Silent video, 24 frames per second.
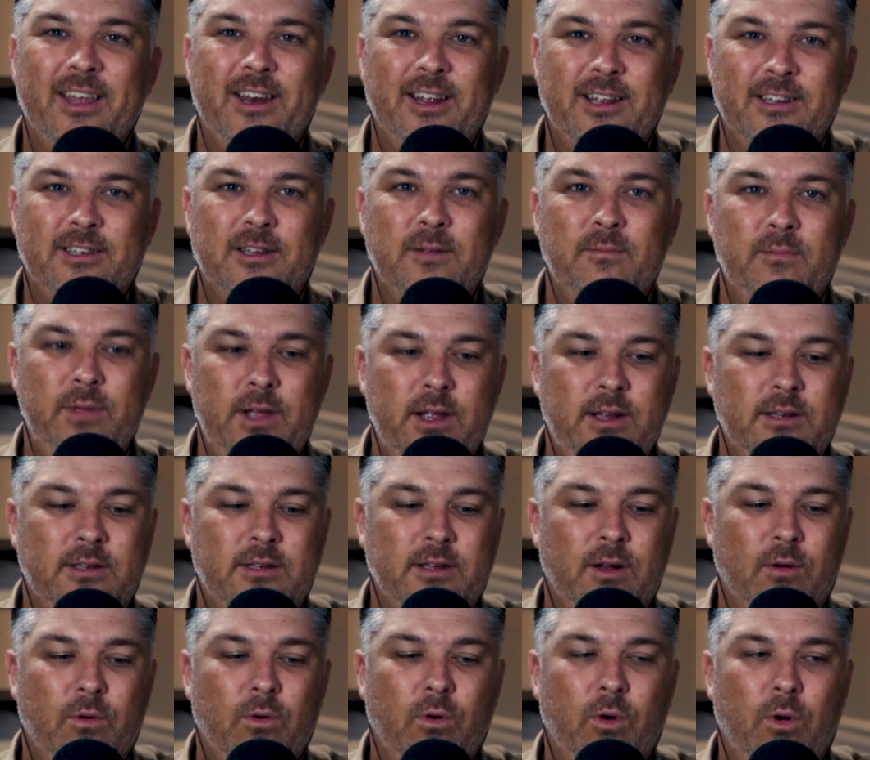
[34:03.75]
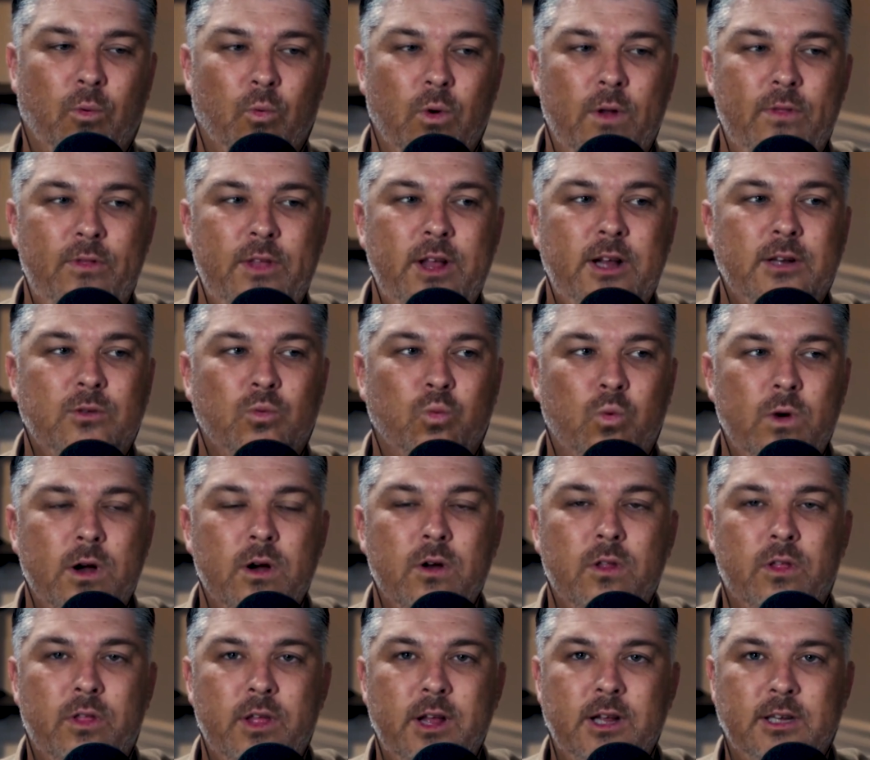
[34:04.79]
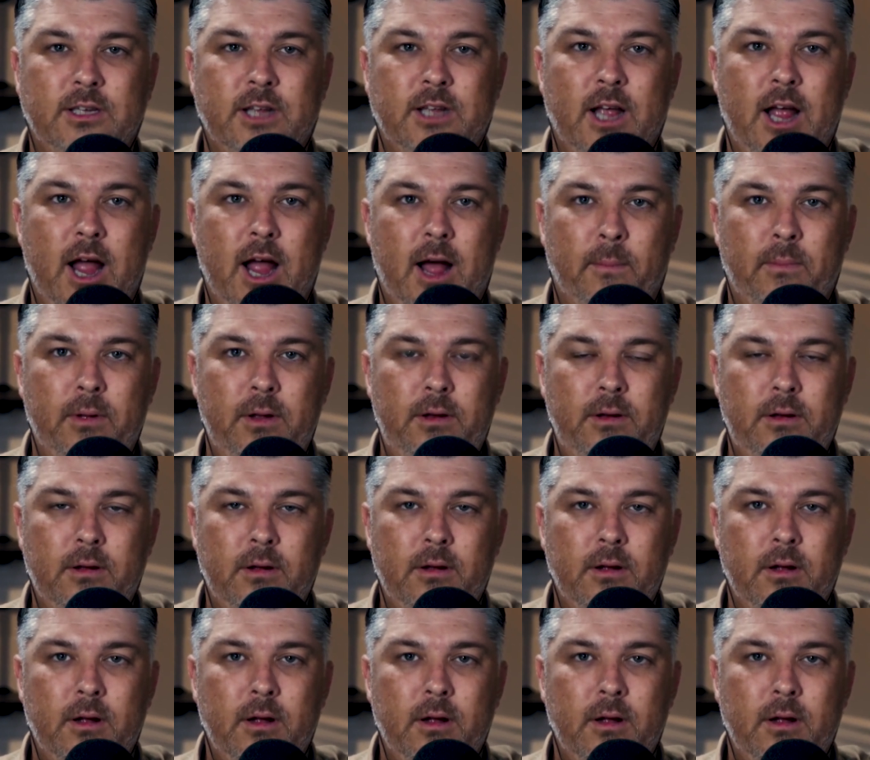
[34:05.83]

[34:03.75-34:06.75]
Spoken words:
it is a means that when these weird things that happen,